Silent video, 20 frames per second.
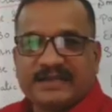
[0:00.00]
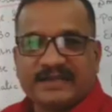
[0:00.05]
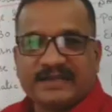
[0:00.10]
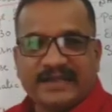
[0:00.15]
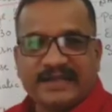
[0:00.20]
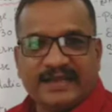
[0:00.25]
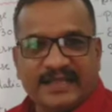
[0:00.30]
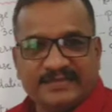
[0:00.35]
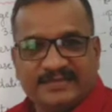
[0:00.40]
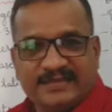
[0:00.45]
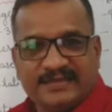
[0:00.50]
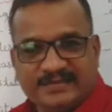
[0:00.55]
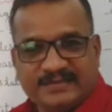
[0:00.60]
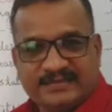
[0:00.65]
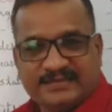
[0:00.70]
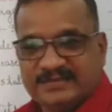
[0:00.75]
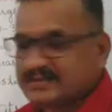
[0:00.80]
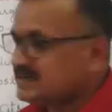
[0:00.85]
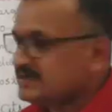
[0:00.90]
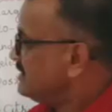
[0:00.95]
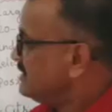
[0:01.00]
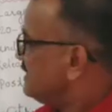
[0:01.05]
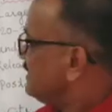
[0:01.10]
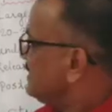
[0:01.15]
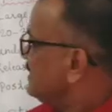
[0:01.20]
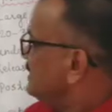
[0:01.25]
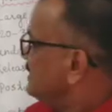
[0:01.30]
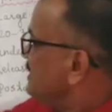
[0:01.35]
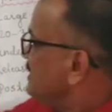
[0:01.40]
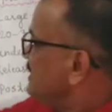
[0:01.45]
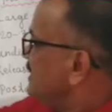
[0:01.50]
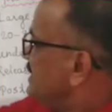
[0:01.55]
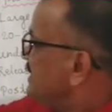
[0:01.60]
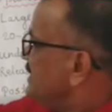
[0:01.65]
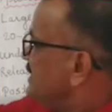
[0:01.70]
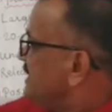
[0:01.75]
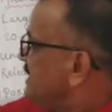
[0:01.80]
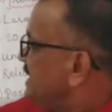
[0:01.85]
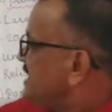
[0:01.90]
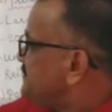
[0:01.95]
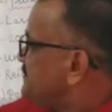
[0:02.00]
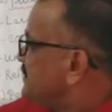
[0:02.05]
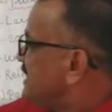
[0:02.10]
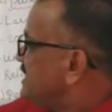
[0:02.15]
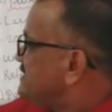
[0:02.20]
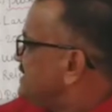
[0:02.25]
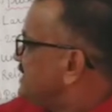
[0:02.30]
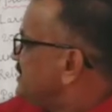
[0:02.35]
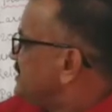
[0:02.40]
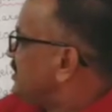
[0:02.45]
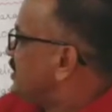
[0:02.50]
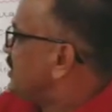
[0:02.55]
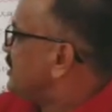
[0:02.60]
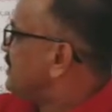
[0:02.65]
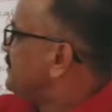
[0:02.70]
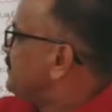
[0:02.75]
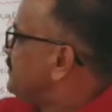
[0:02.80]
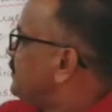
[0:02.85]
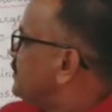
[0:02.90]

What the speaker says: in length. It is present on